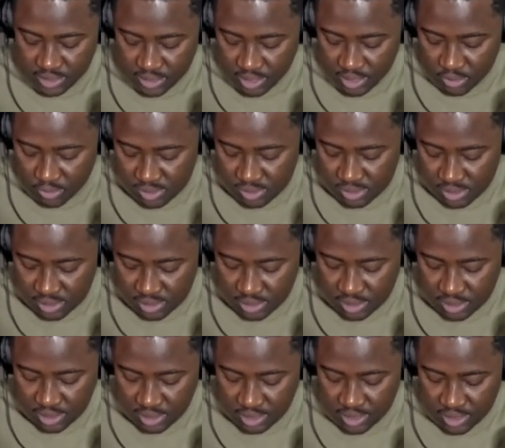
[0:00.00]
They're gonna
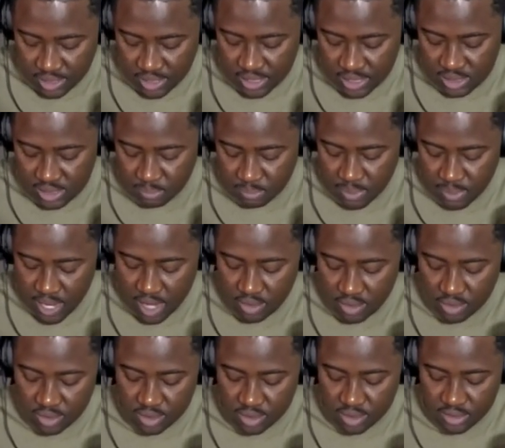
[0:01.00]
see, is it a
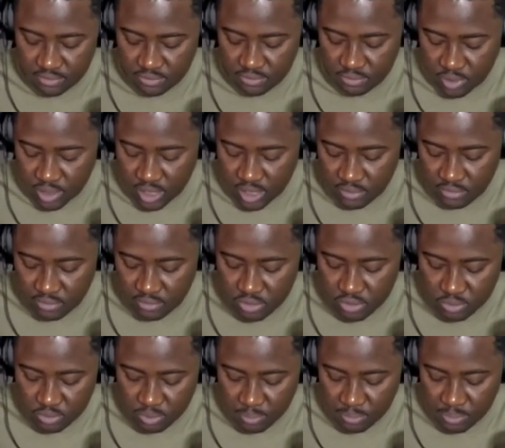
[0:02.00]
pattern of whatever you're
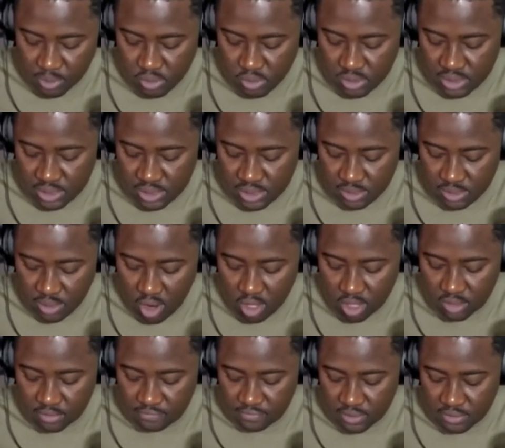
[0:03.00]
proposing this
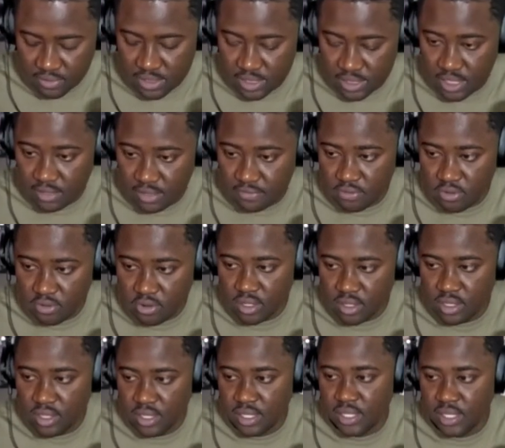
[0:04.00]
Article 15 for,
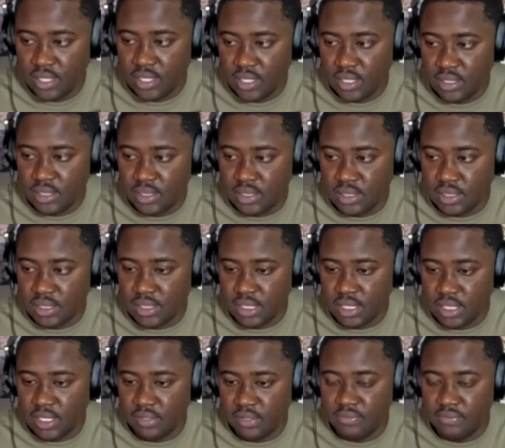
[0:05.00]
to
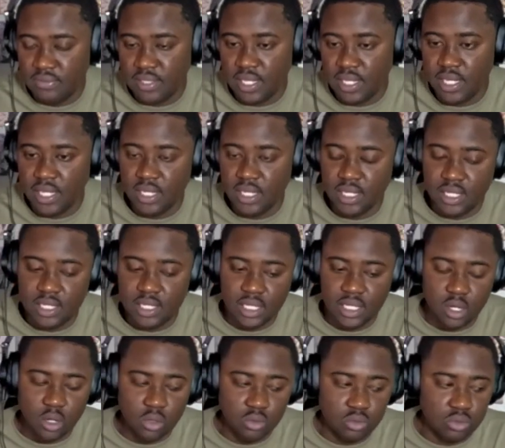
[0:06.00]
see if they can
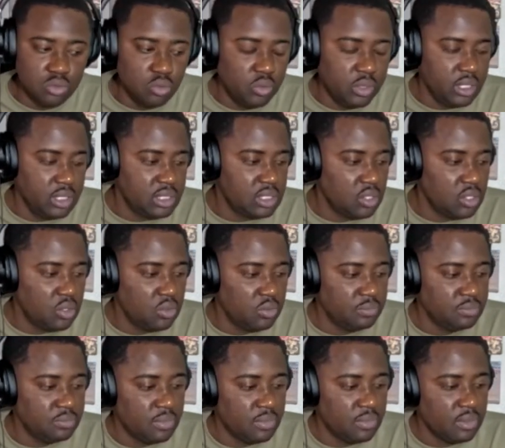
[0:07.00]
go through with it. So
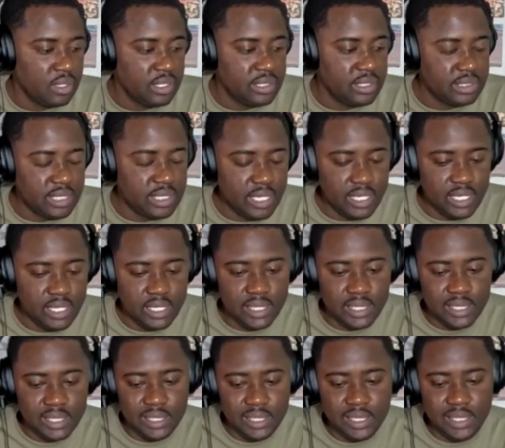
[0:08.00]
say
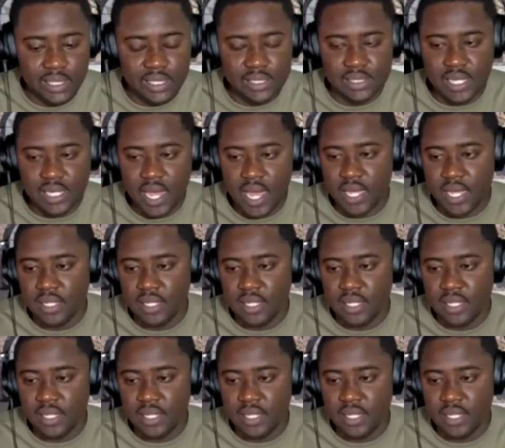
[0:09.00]
it's not.